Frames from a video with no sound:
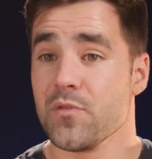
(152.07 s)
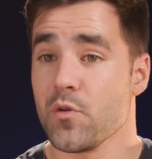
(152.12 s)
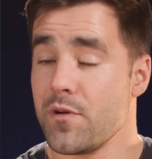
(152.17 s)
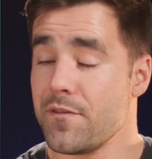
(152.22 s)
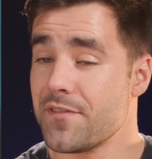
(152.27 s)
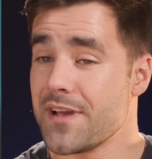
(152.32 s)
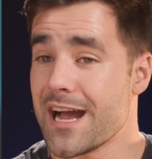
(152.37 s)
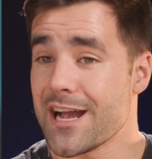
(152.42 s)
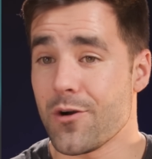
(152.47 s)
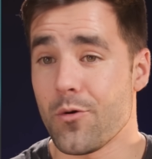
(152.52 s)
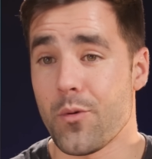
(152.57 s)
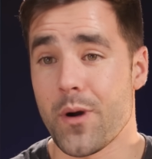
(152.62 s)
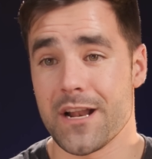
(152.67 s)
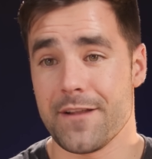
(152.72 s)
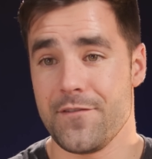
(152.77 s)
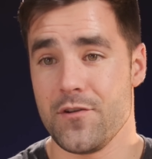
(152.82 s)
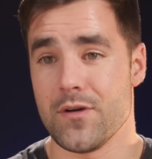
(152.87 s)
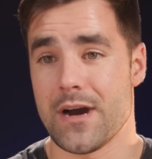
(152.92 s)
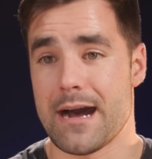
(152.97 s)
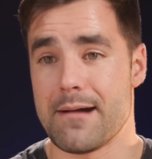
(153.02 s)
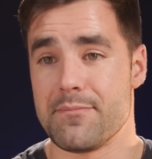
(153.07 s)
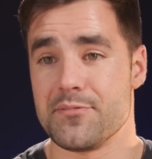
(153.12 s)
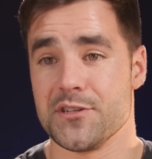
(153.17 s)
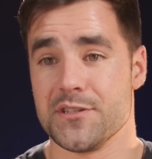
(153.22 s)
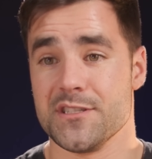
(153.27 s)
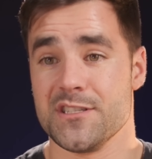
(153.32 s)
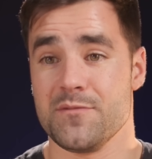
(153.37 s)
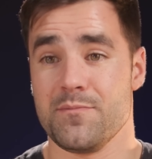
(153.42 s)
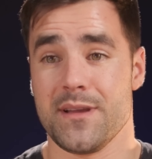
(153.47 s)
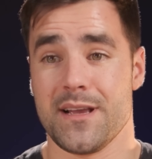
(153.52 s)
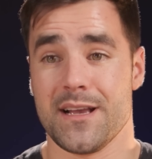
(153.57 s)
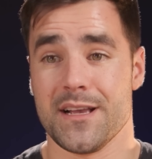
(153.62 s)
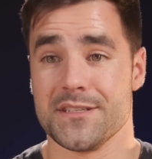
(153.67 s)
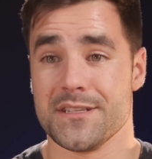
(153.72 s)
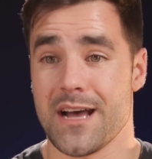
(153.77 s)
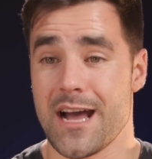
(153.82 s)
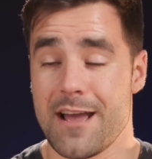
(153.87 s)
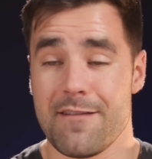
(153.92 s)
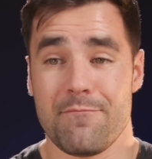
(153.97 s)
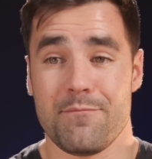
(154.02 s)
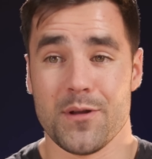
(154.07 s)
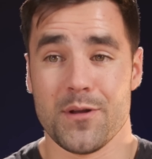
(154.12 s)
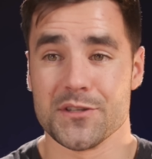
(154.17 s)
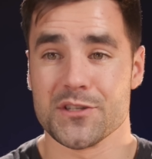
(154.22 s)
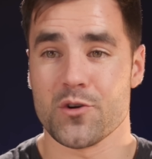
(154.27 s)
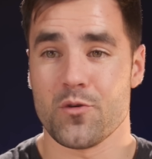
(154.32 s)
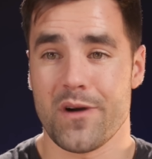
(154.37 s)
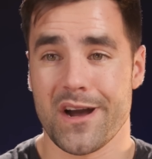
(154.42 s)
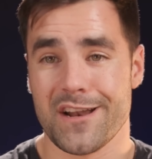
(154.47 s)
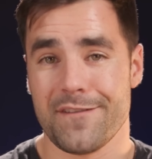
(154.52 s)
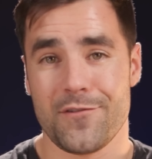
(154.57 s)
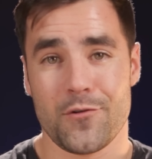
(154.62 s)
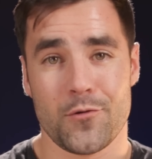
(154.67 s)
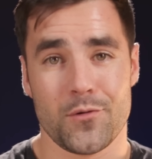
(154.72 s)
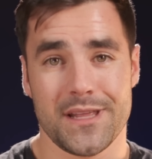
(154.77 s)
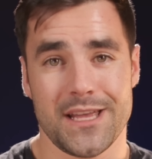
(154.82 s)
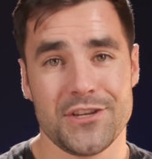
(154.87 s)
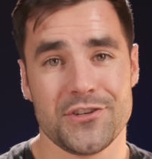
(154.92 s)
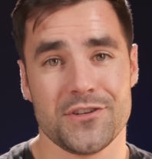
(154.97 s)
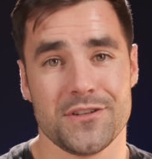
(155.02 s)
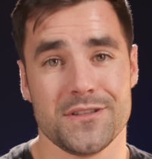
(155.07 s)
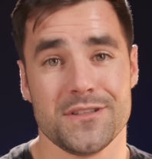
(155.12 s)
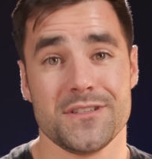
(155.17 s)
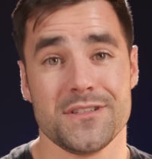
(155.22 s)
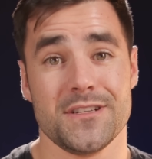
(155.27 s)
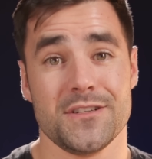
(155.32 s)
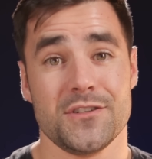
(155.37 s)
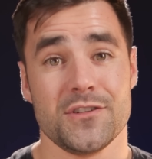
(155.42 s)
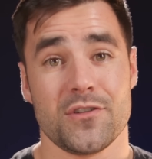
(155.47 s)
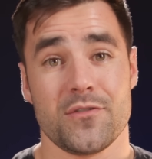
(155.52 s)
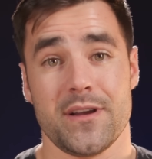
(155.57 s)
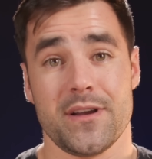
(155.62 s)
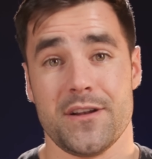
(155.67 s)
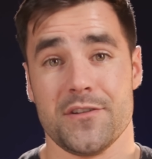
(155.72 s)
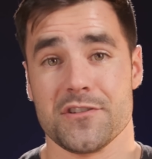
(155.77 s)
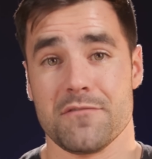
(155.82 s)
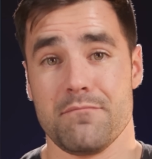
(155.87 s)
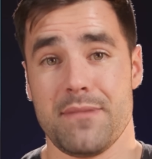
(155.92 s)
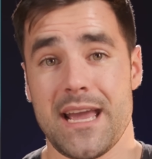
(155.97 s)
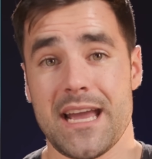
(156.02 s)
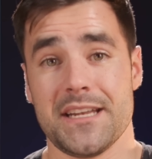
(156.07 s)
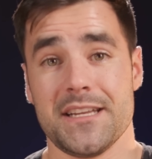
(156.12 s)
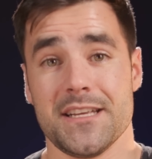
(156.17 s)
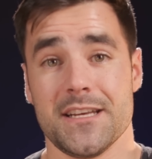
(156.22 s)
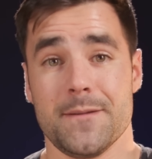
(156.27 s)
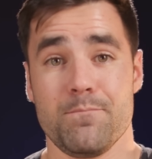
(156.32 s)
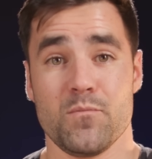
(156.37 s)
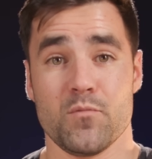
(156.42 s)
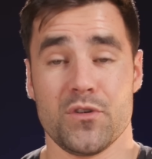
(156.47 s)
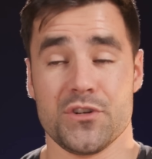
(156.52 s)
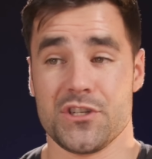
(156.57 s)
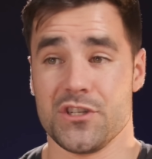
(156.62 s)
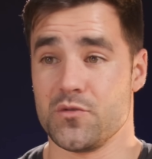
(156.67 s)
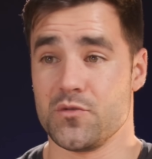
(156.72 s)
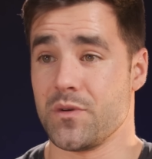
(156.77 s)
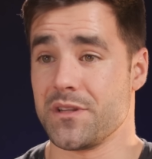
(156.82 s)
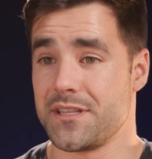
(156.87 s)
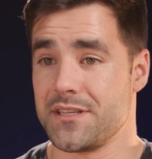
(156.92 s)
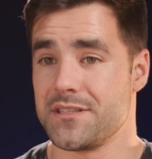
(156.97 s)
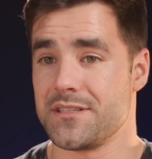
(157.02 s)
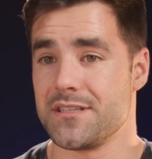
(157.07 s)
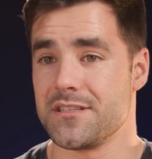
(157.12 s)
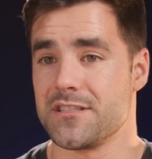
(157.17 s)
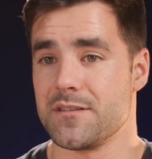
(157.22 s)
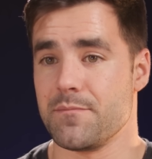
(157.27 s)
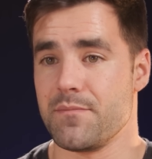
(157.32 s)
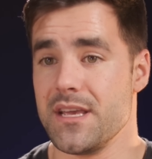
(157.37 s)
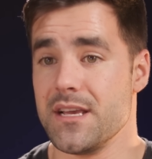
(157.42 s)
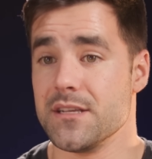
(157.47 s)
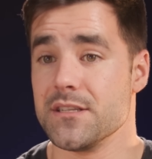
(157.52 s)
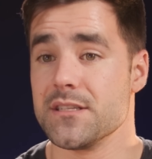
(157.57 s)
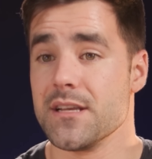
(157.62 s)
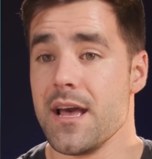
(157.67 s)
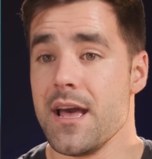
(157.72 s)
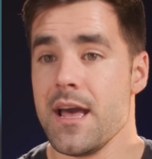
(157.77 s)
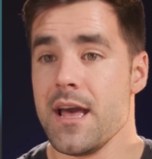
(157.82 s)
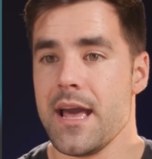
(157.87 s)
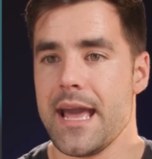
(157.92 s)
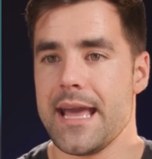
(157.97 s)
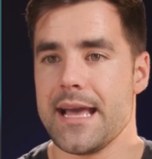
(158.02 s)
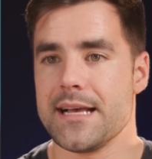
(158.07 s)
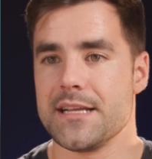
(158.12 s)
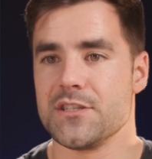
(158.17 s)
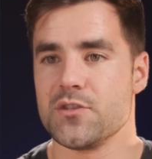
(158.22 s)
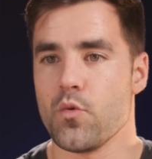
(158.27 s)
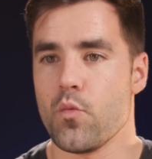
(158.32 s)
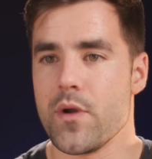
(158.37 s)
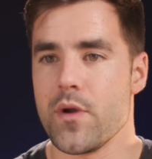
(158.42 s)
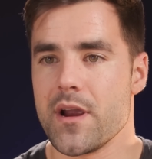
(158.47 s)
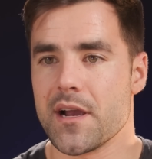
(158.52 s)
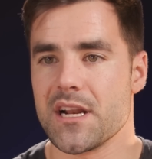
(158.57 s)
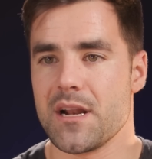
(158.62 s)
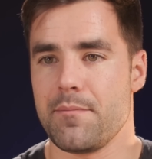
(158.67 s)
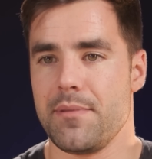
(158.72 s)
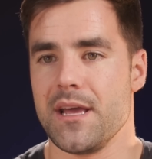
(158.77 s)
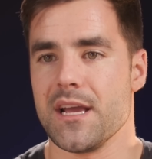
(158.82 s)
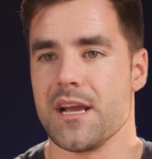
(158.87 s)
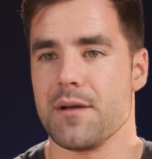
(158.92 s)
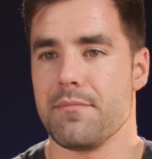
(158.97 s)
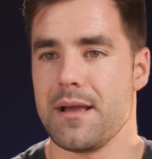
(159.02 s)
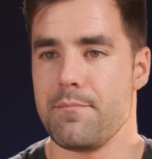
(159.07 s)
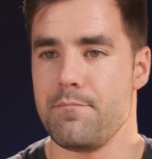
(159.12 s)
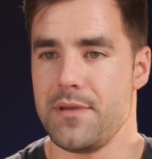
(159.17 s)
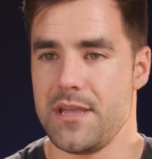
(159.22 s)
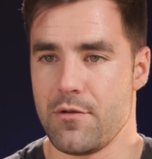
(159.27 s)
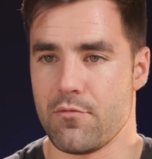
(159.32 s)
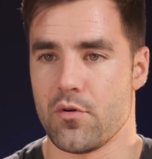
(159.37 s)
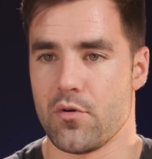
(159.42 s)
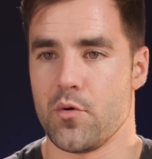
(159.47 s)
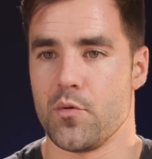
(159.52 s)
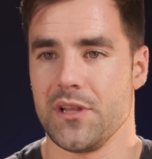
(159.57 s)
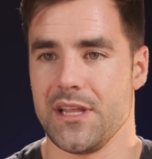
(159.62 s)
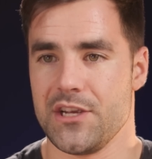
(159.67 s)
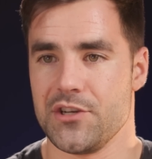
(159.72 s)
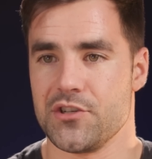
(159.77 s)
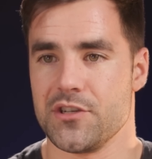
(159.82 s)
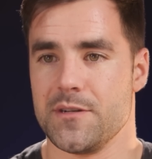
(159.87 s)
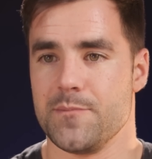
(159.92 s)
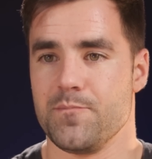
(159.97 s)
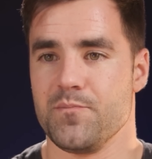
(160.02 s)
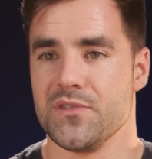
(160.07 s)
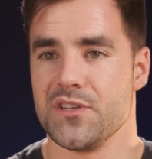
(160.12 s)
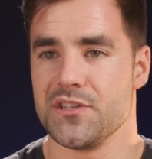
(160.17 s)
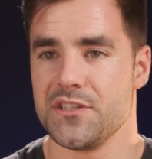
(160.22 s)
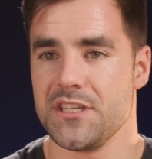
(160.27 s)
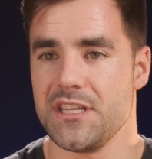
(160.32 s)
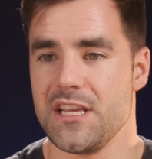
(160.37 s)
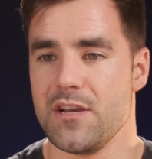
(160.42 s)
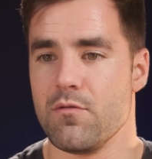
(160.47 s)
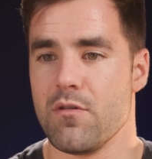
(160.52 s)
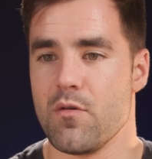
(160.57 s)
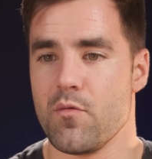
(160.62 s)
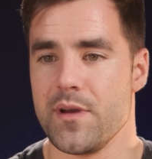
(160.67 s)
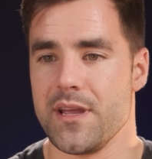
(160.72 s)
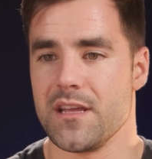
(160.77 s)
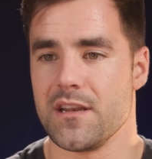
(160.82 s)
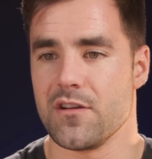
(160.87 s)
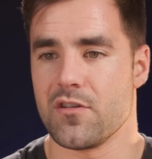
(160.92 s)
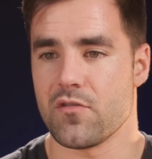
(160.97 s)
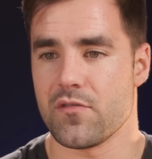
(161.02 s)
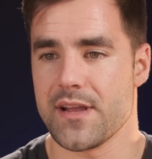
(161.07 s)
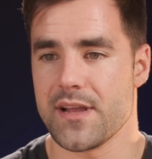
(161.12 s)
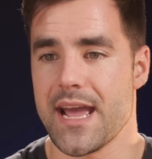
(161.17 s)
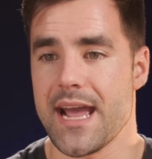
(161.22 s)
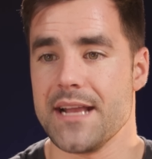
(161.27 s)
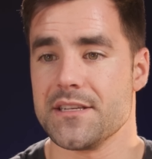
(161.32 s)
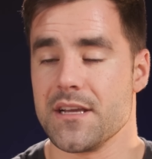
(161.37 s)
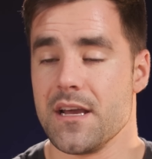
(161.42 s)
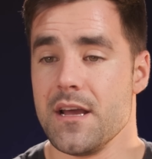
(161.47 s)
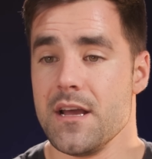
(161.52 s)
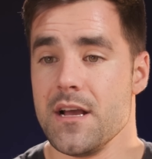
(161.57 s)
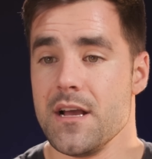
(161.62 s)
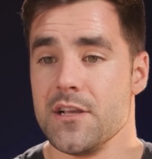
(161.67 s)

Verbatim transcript: We've got quite a few options because I've built quite a few relations into Creator's Companion, which is what this system is, and we're gonna pick my B-roll relation to see what we can create.